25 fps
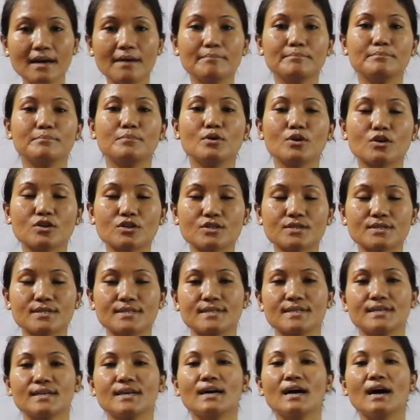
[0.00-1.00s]
of books
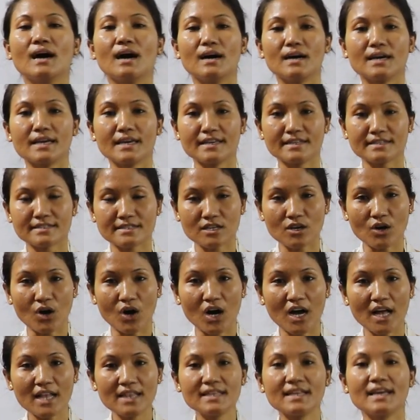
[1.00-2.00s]
is
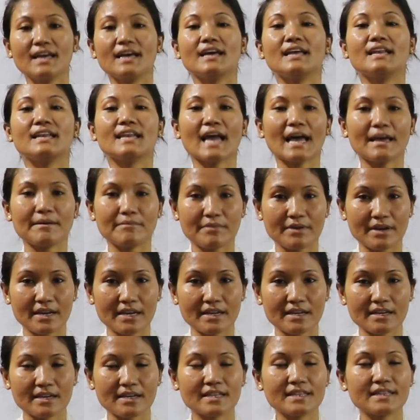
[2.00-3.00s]
called
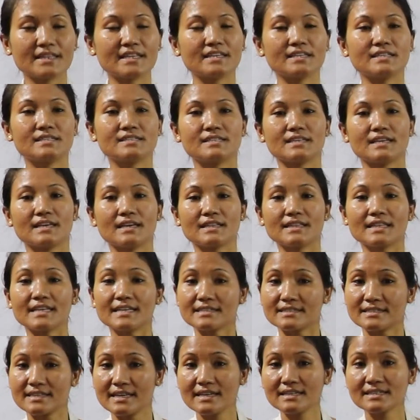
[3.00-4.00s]
library. This
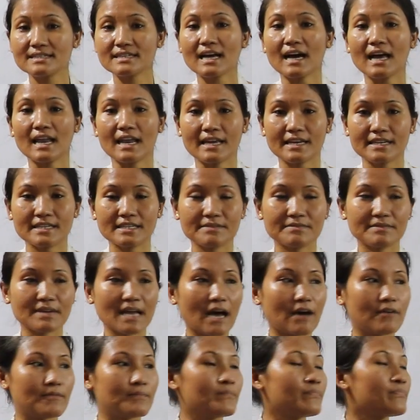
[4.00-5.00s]
is collective
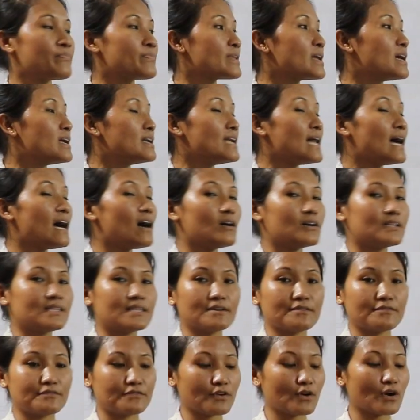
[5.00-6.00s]
noun. Now
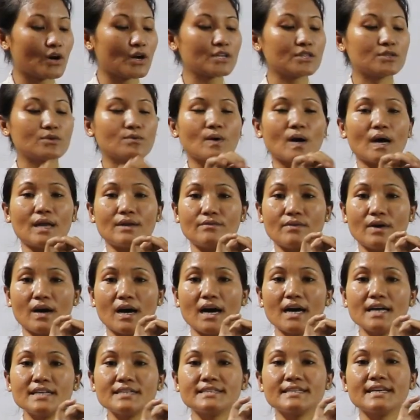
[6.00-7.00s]
the fourth one
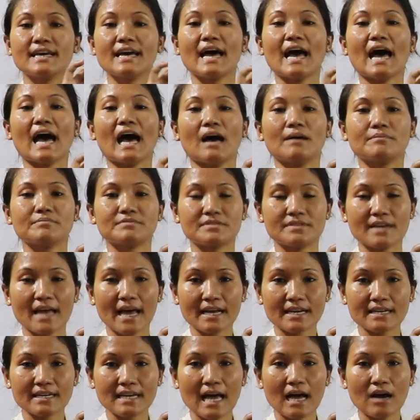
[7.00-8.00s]
was
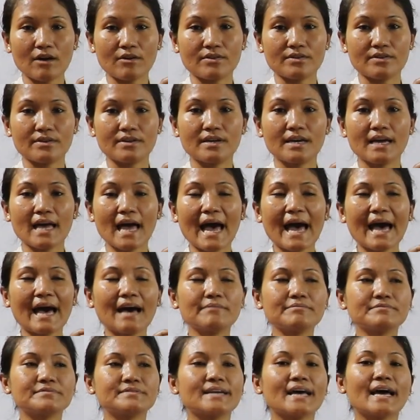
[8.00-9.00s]
abstract noun.
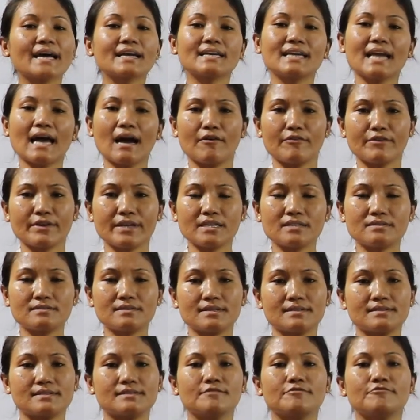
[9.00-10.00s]
Abstract noun is
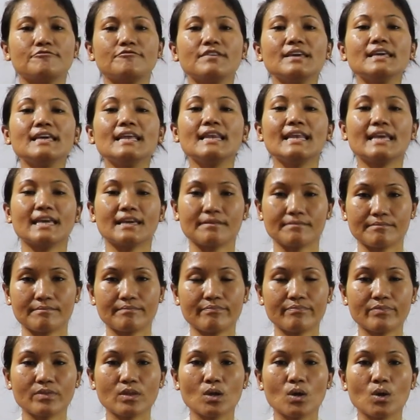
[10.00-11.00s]
just a feeling
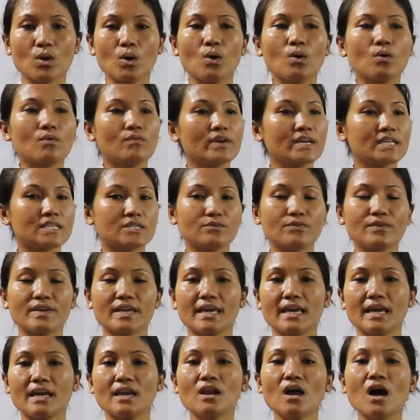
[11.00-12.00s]
which we
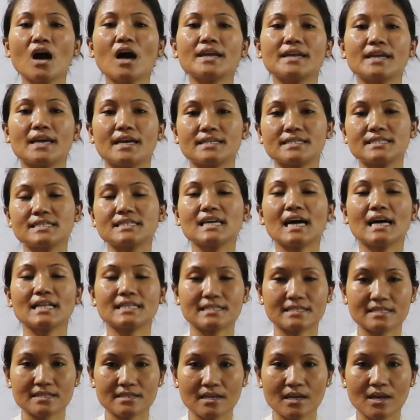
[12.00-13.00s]
cannot
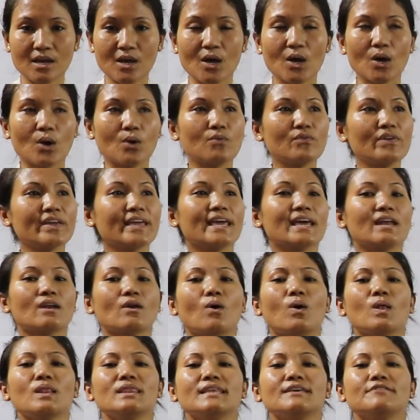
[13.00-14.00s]
touch. We can
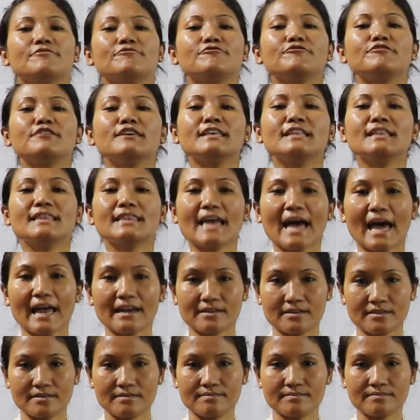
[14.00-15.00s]
only feel
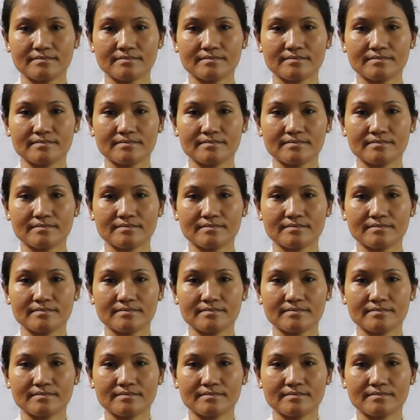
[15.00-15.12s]
that.